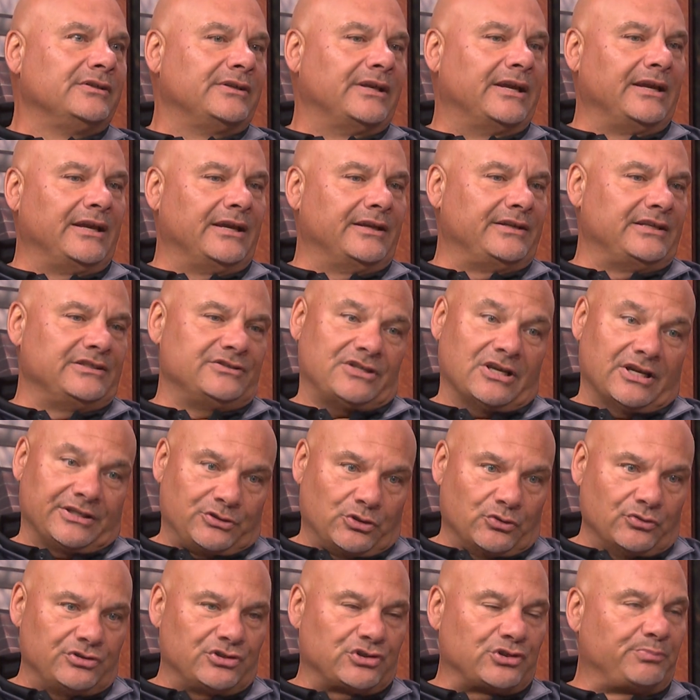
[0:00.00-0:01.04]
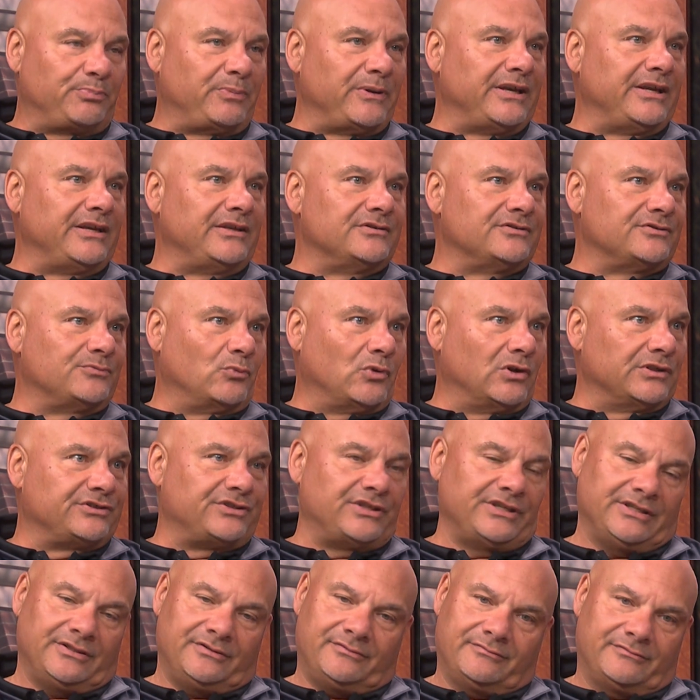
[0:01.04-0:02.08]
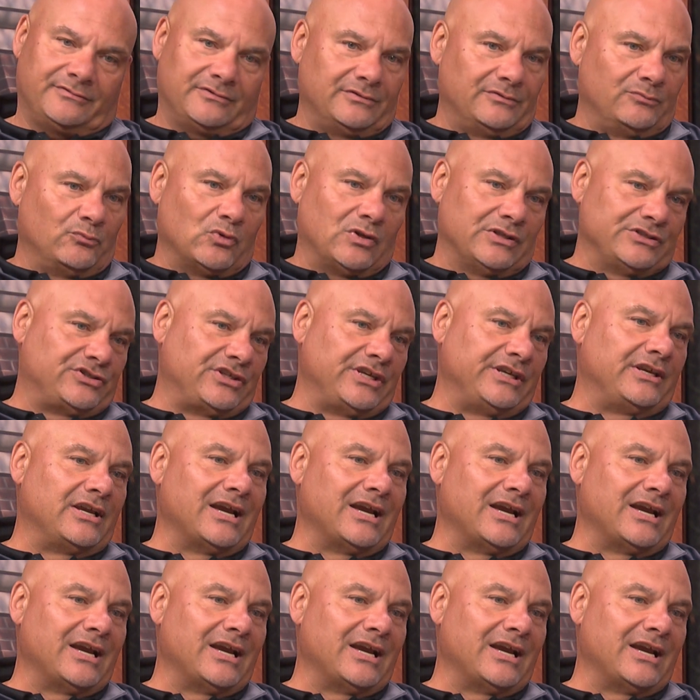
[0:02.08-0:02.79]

And he's got good speed, and once he